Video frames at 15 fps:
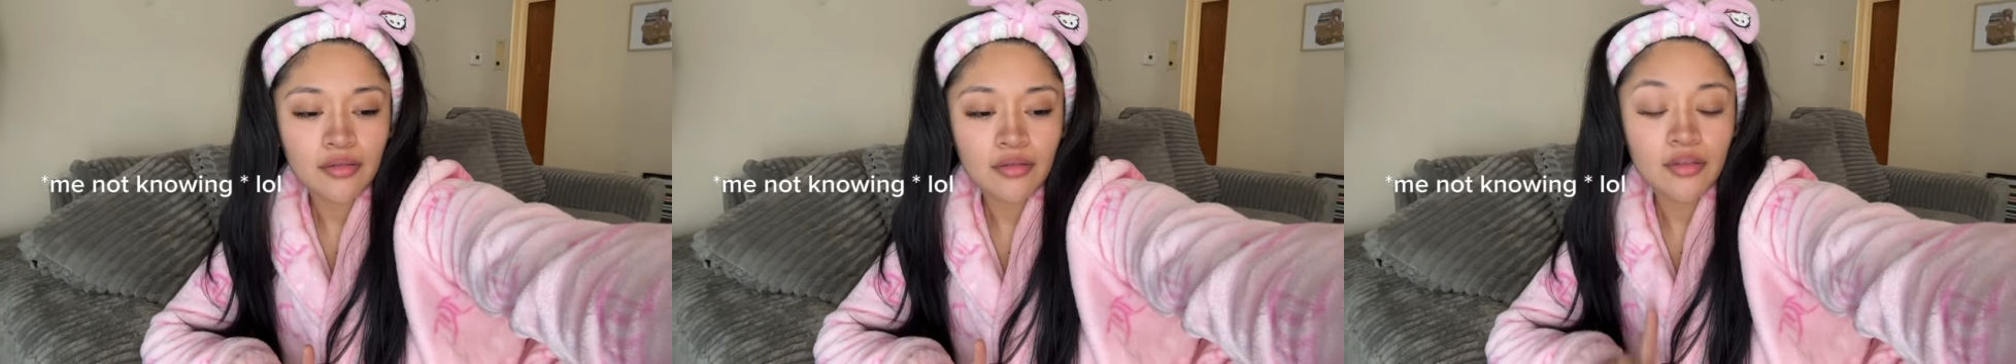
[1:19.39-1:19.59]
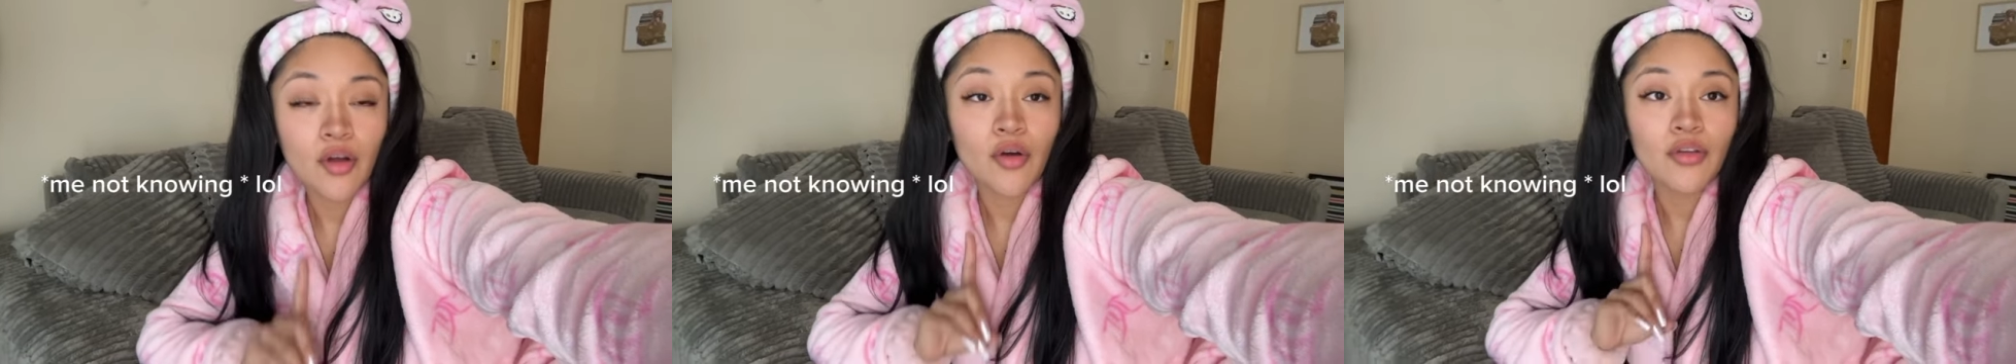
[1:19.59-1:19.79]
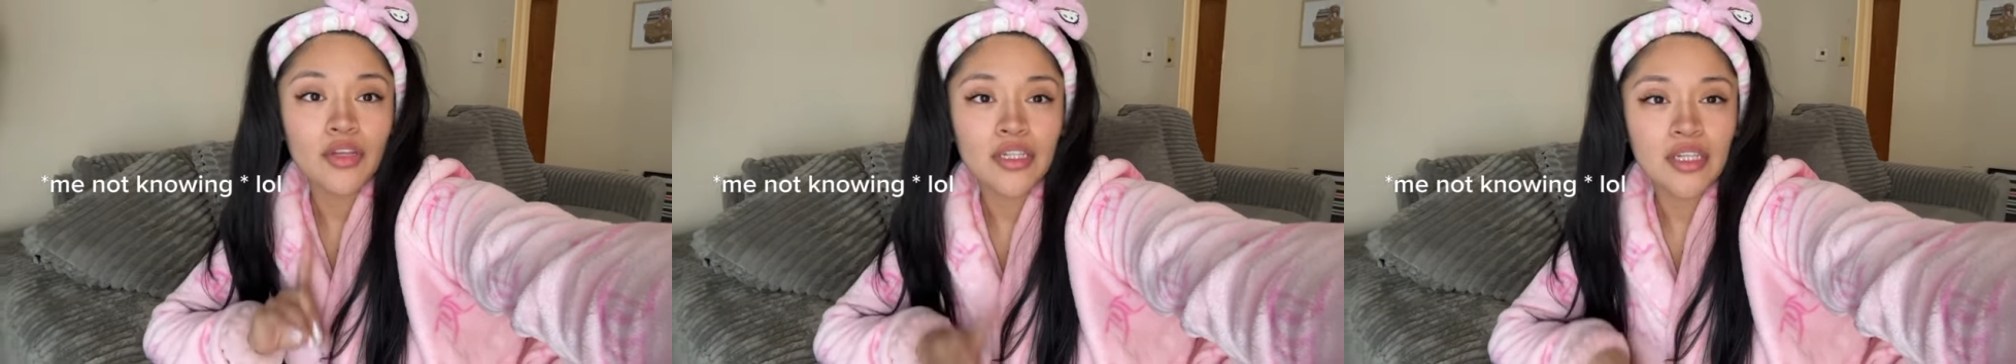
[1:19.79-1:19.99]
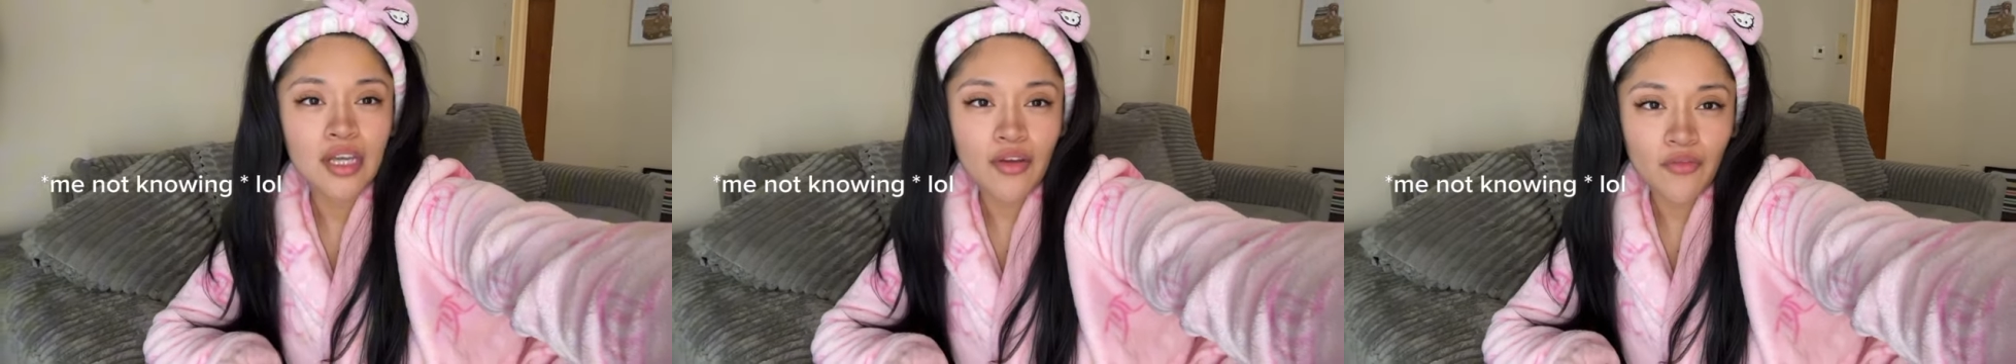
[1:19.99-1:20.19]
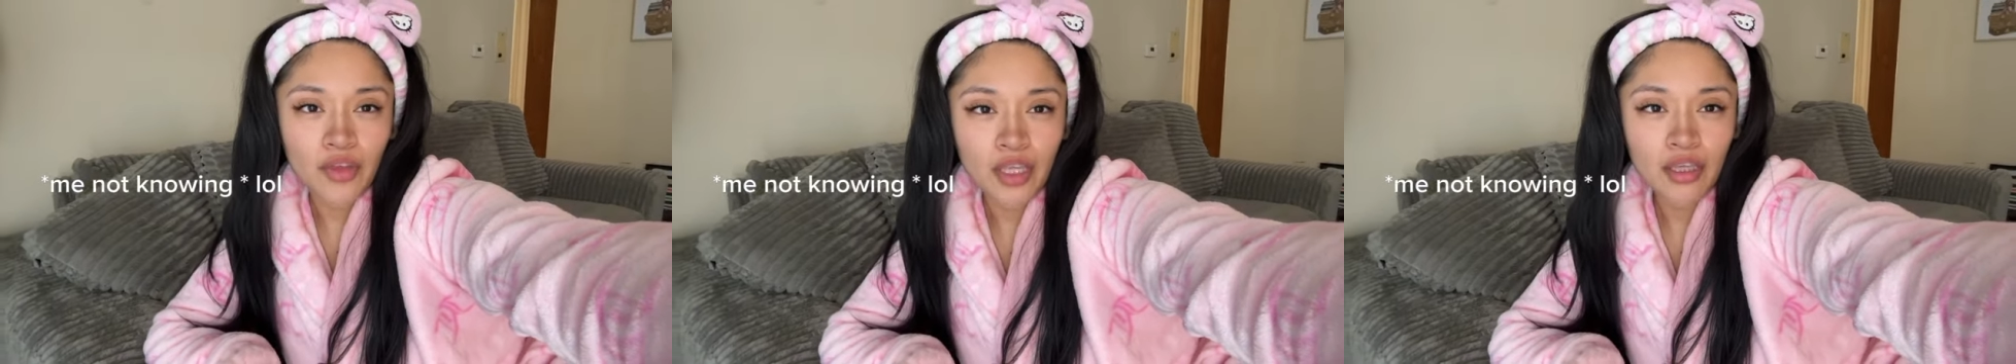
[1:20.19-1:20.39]
No, the
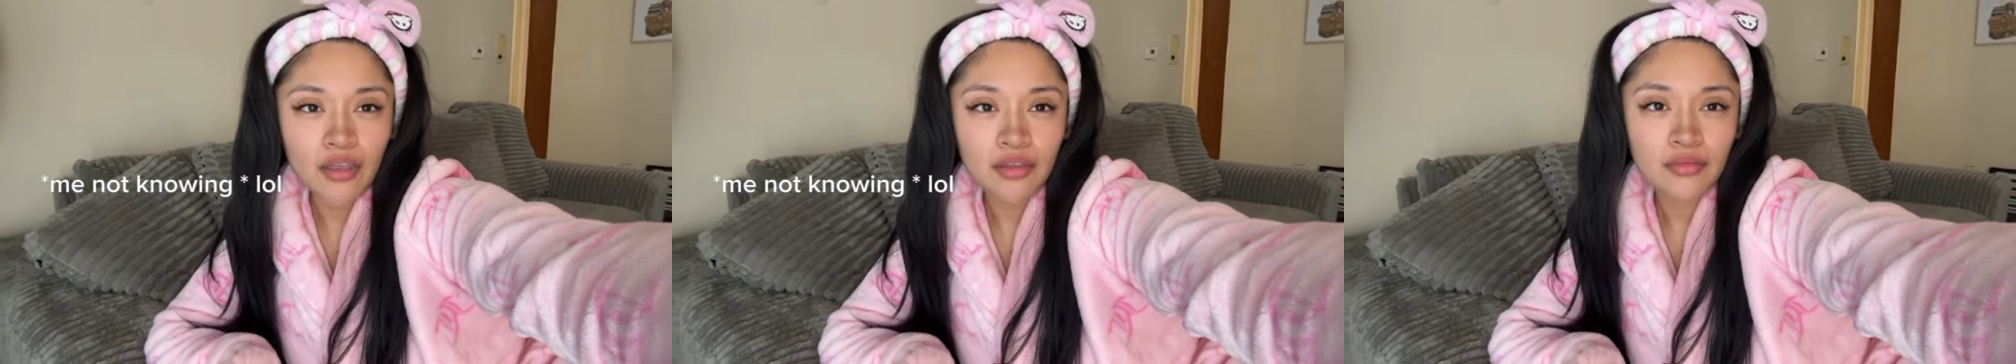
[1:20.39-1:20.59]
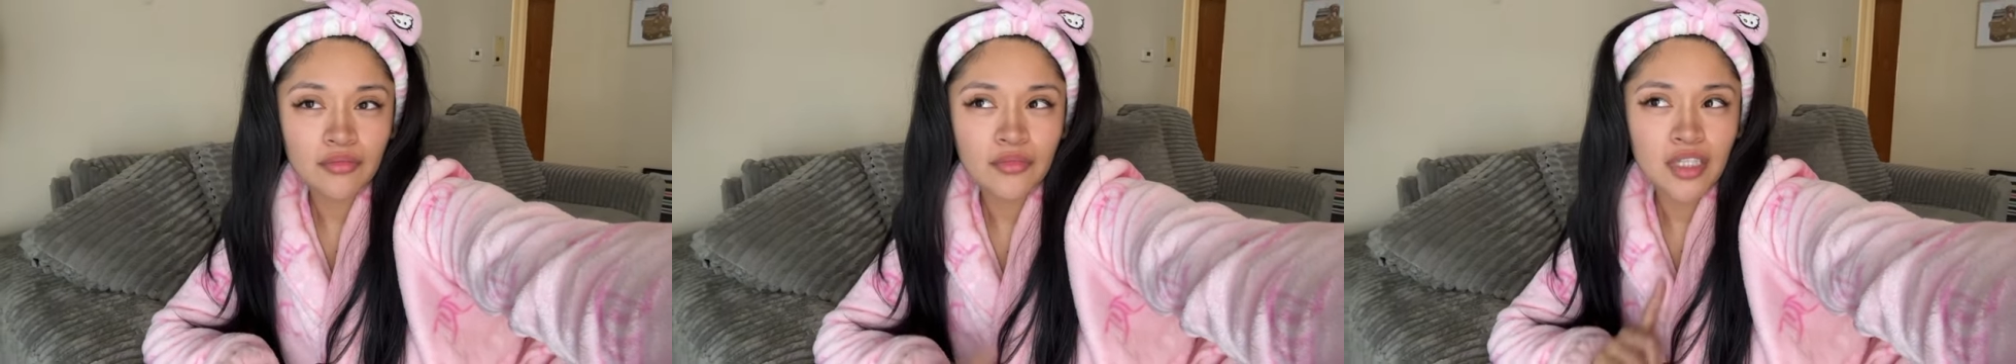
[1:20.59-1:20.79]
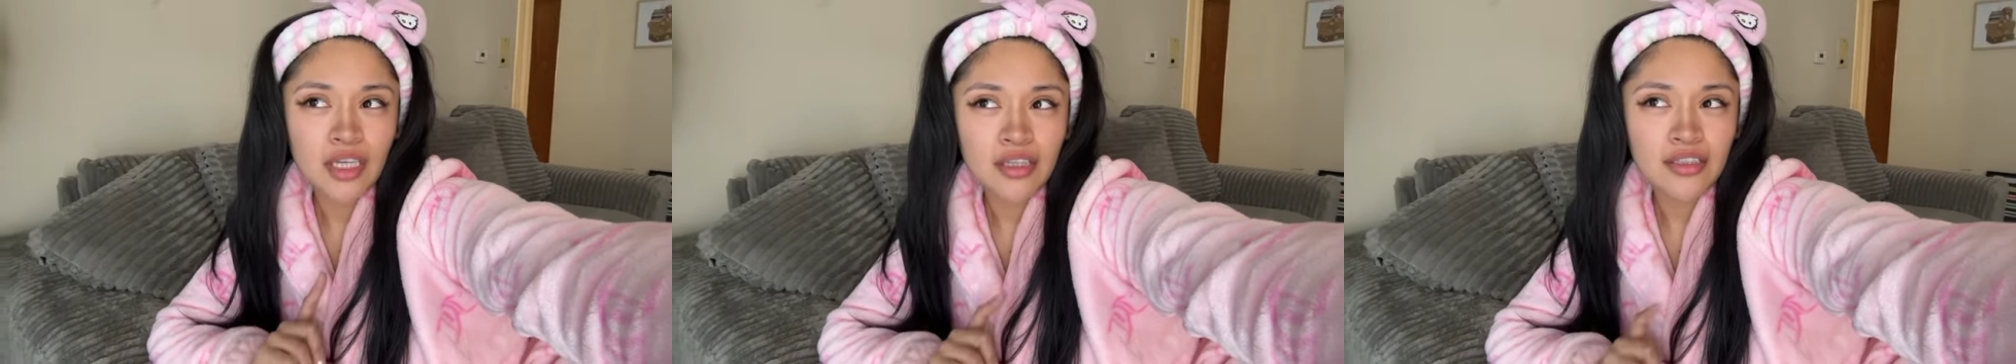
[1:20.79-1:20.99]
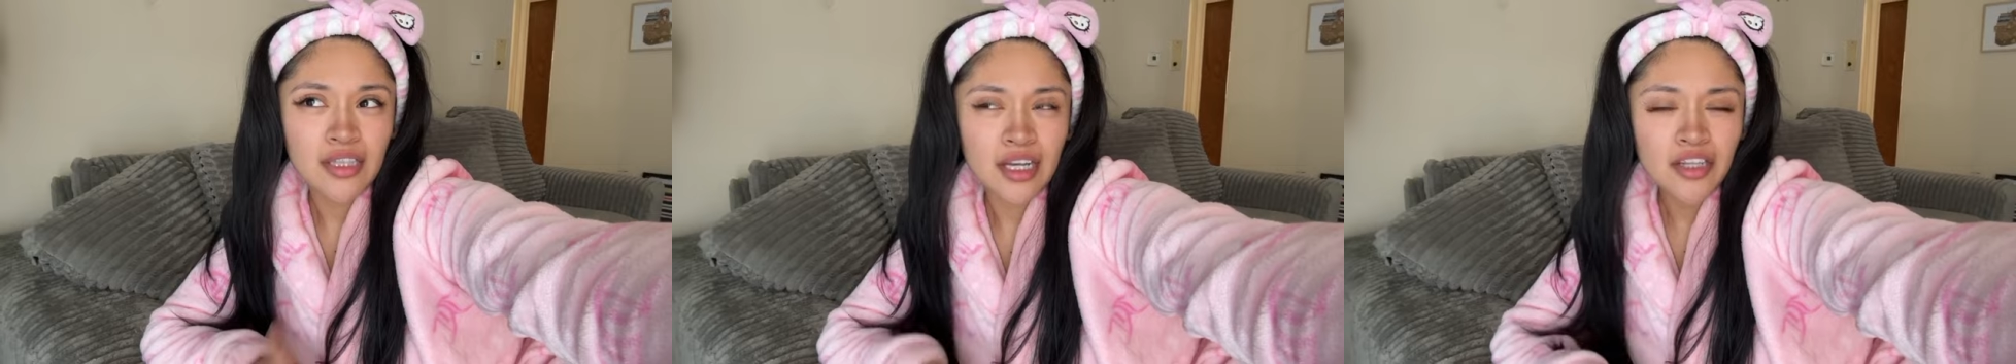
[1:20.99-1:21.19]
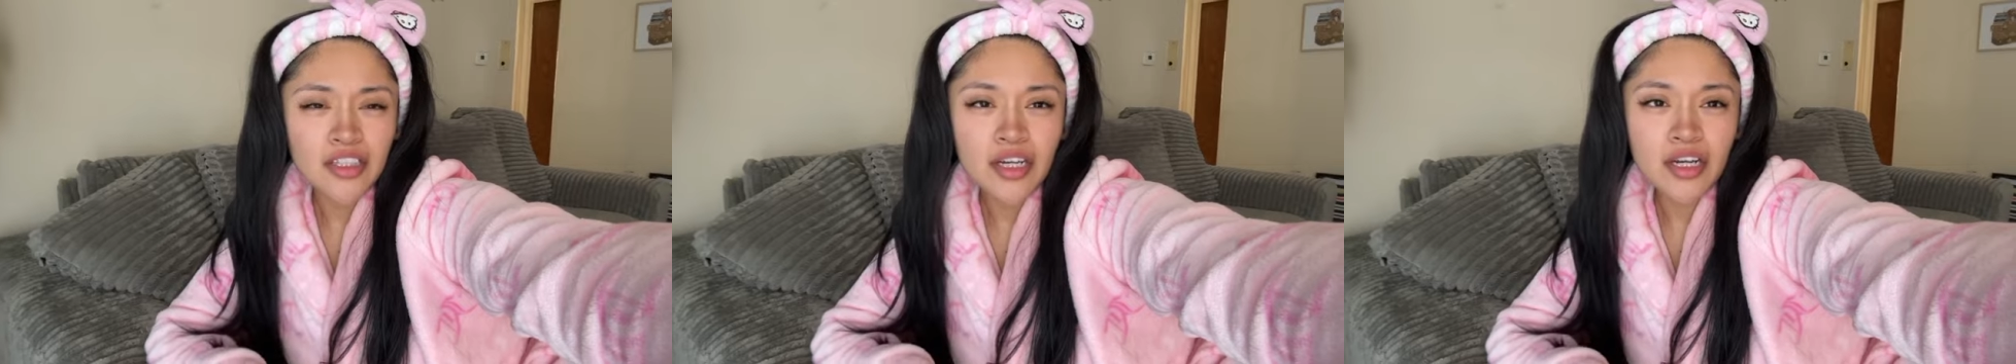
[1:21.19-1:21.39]
DMV.
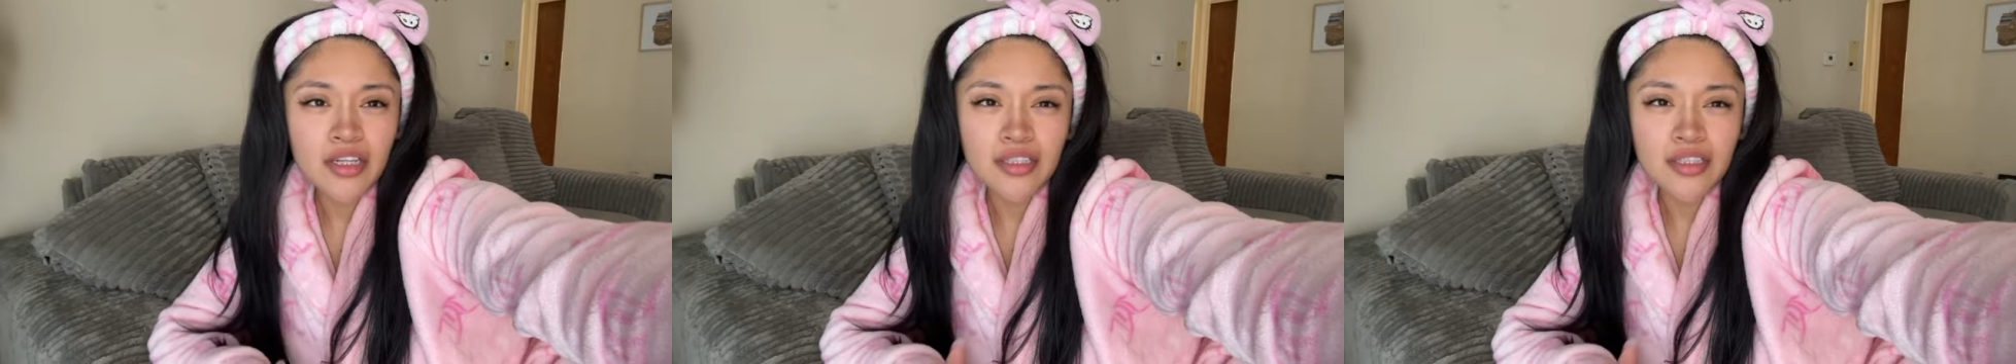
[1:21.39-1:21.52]
Secretary